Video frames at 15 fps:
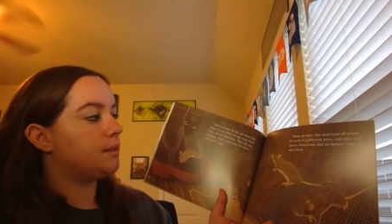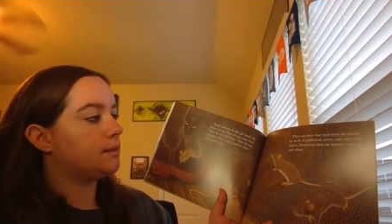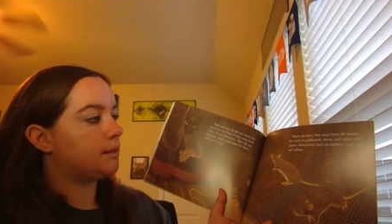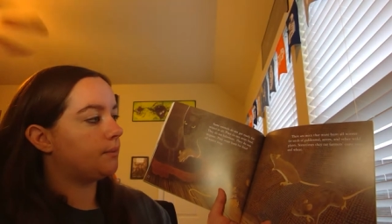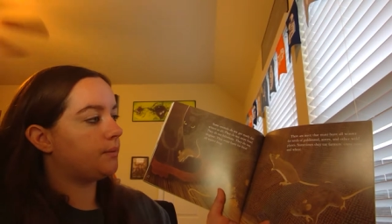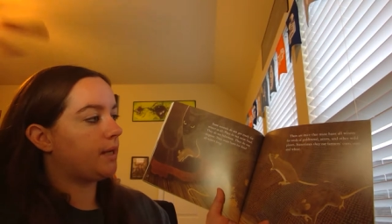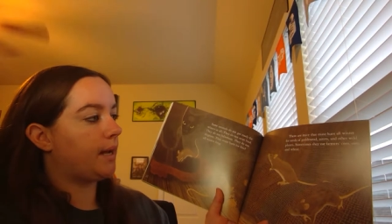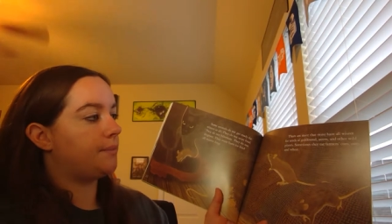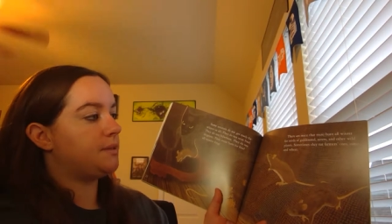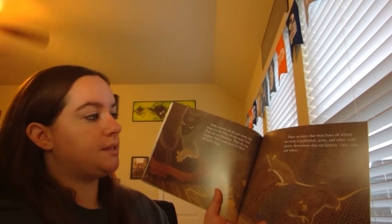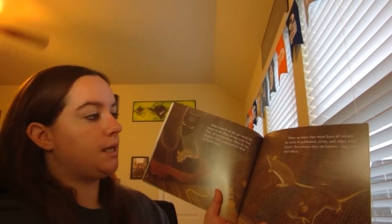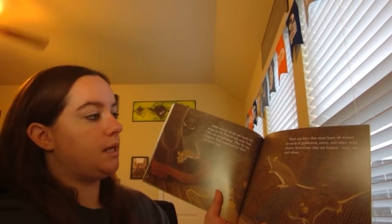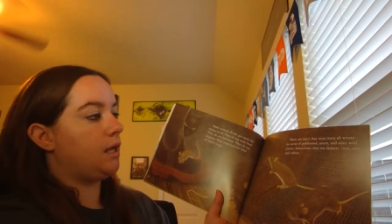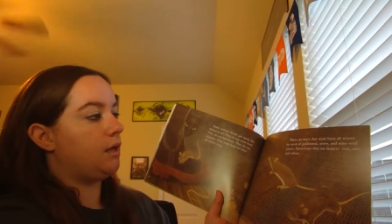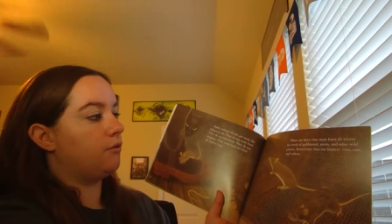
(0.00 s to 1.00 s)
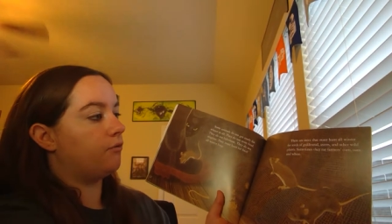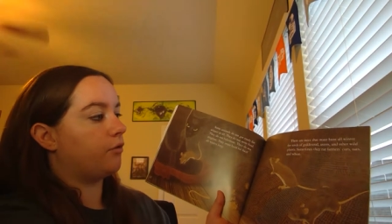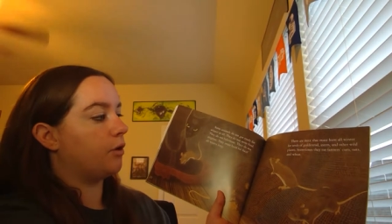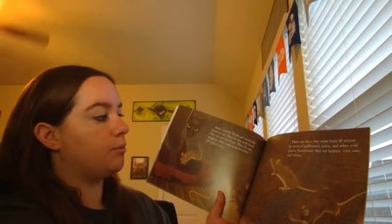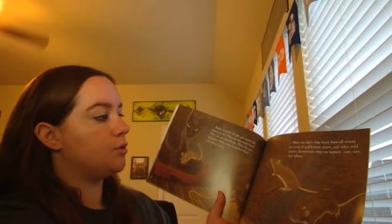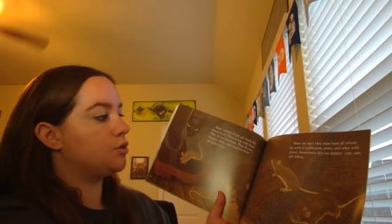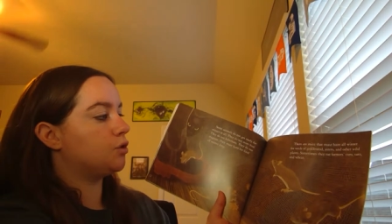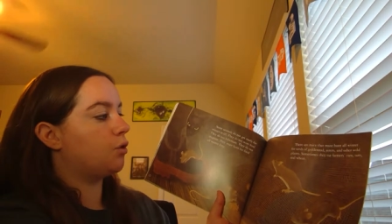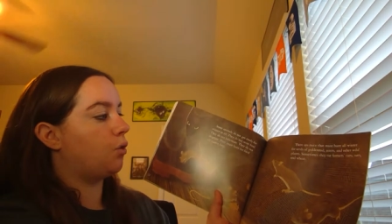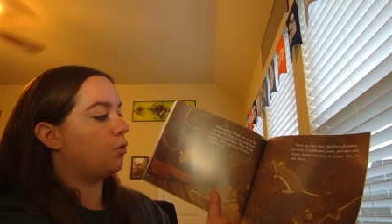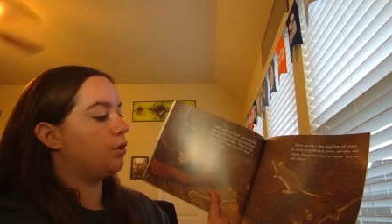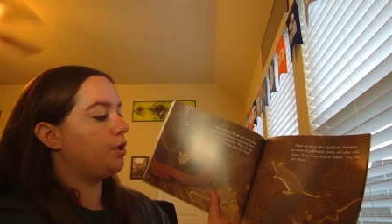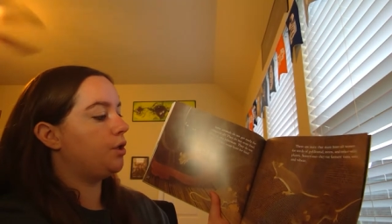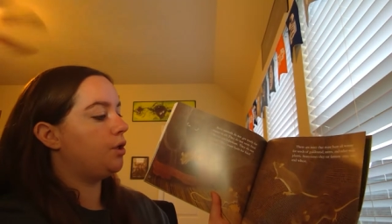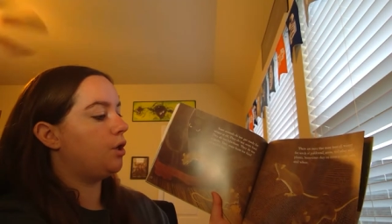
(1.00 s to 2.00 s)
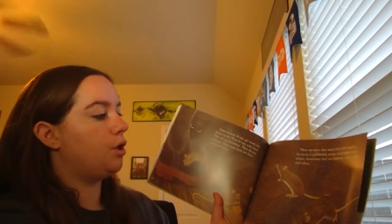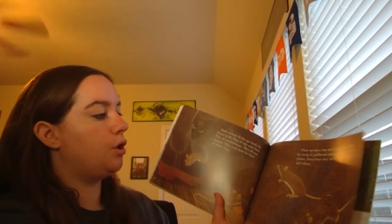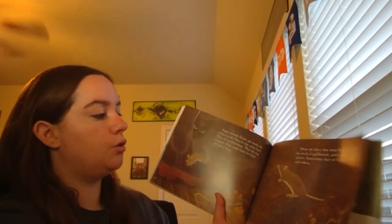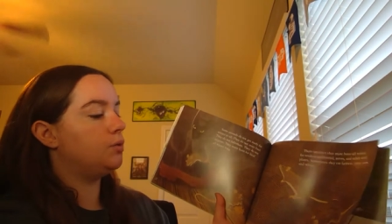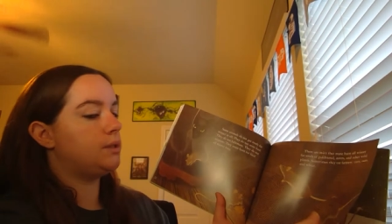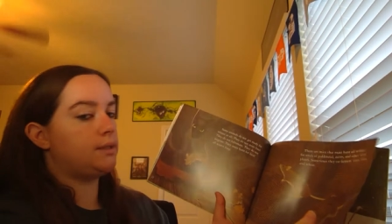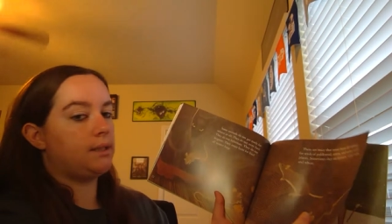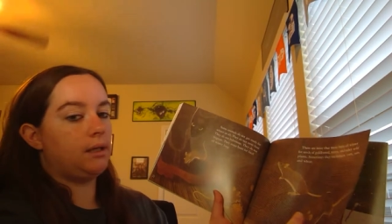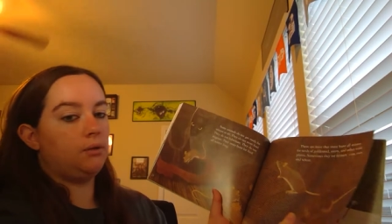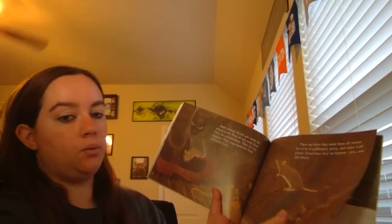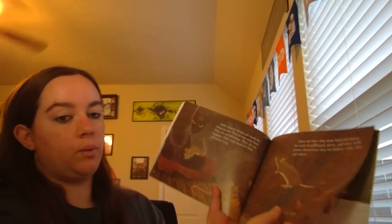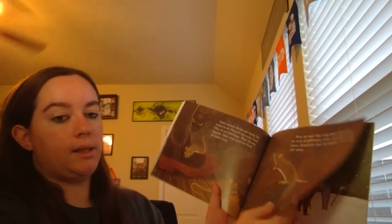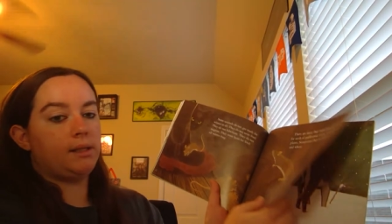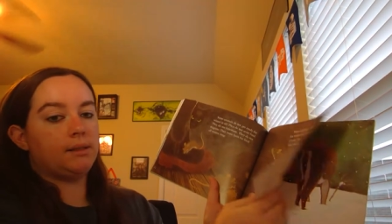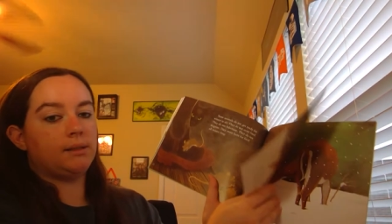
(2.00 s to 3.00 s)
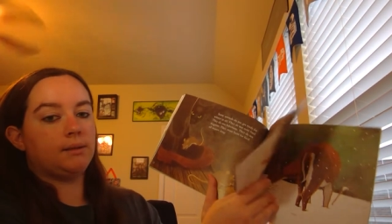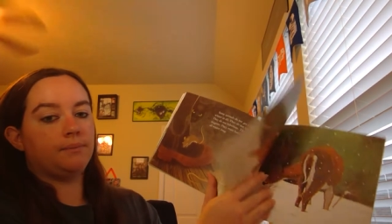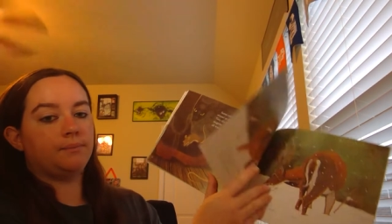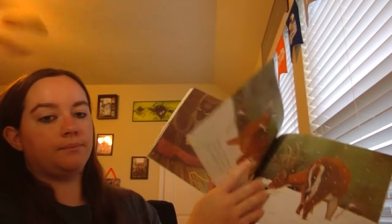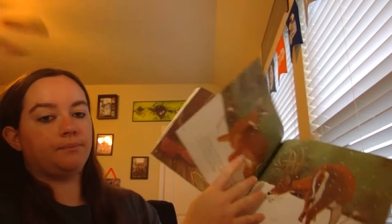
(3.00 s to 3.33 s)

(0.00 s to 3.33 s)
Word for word: Sometimes they eat farmers' corn, oats, and wheat.